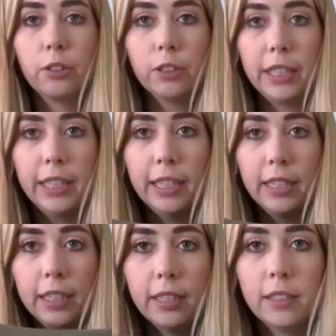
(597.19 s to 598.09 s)

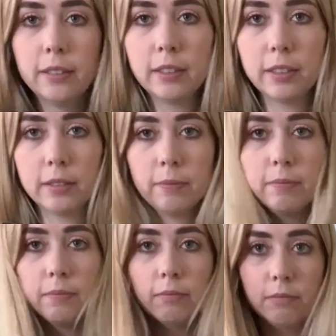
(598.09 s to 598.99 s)
green,
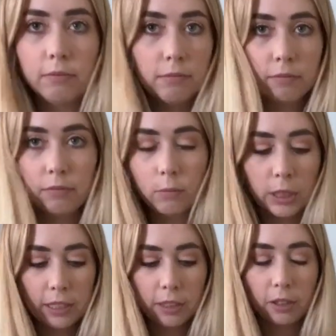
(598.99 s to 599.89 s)
what
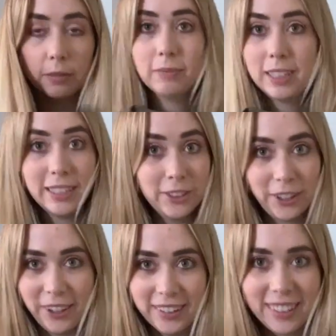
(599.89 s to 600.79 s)
is this called?
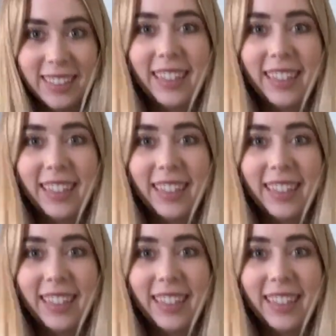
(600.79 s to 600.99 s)
T-shirt.